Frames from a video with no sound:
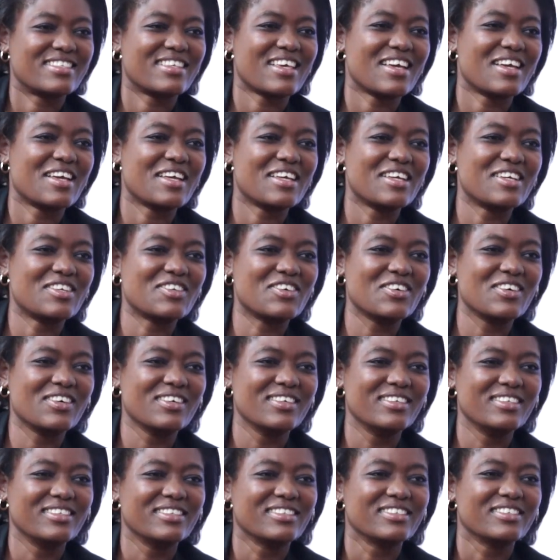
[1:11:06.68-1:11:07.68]
a, you
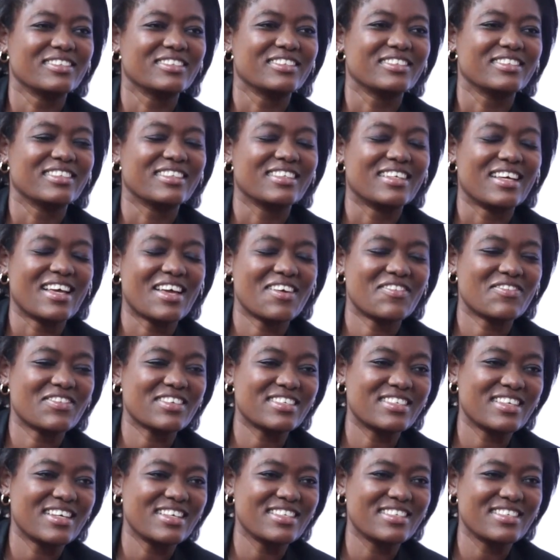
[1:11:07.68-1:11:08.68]
know,
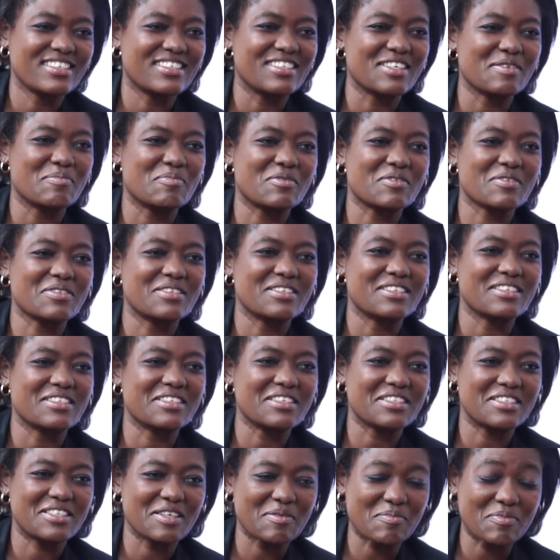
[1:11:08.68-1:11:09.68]
every change is a
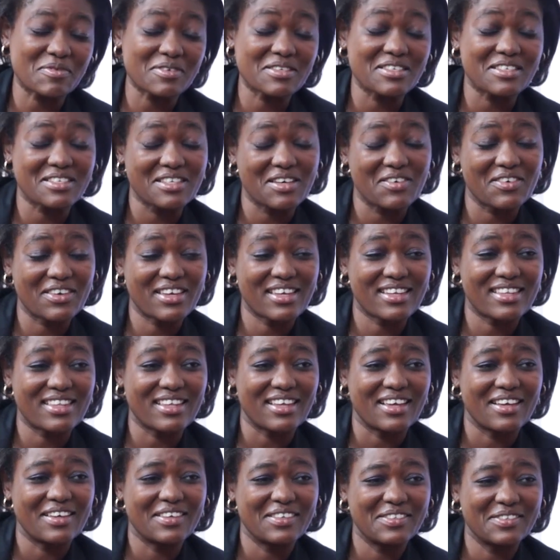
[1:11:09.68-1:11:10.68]
process. It's a process. I'll get
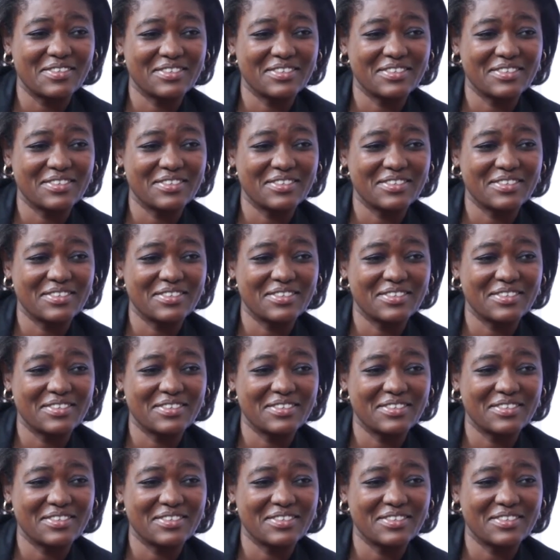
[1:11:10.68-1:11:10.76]
there.